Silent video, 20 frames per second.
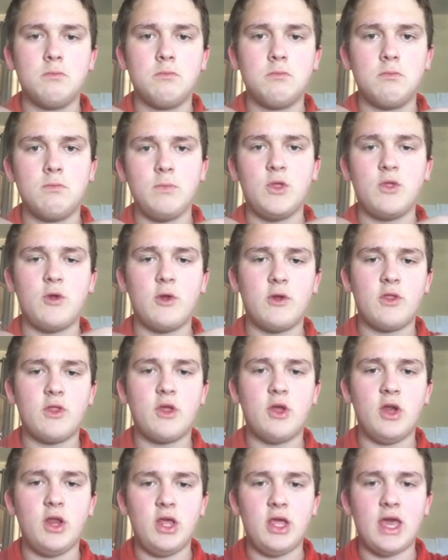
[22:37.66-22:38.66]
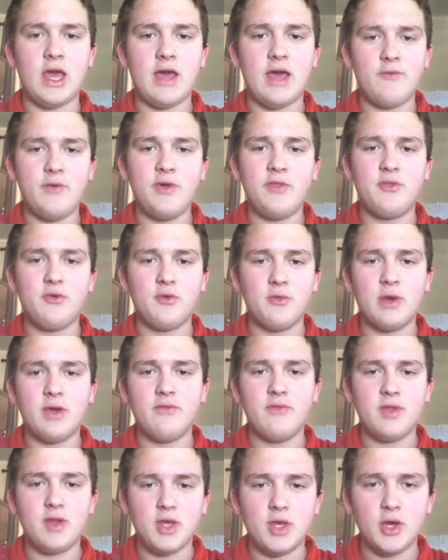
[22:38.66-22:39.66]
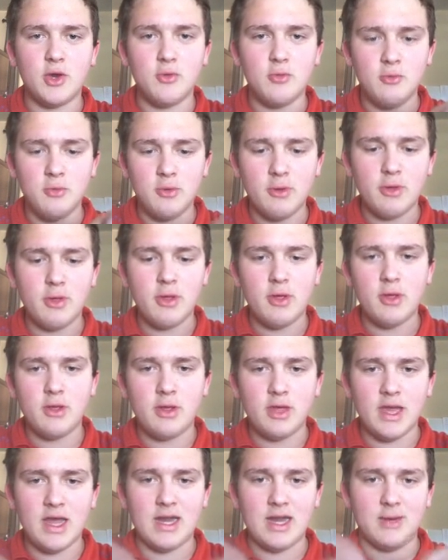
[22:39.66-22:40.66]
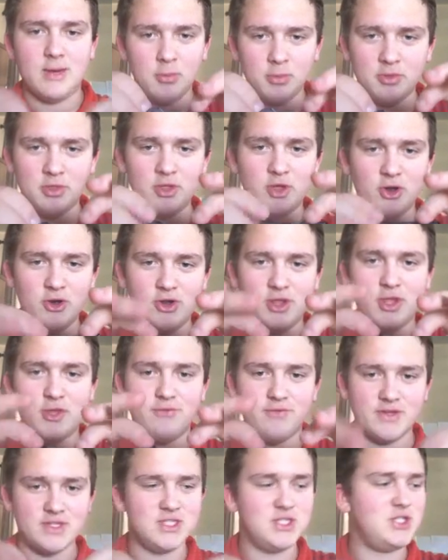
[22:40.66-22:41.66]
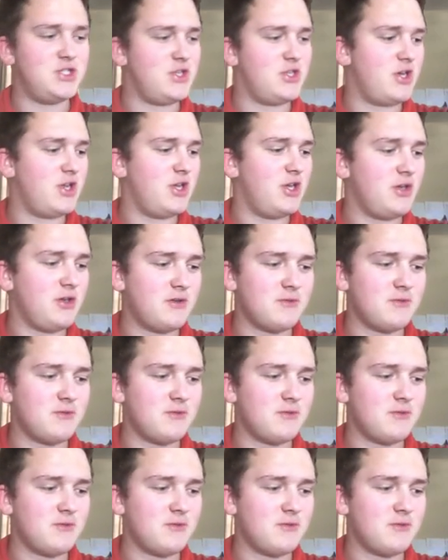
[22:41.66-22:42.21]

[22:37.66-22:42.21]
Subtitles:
You started studying halfway through my video, and I'm almost done and you finished studying.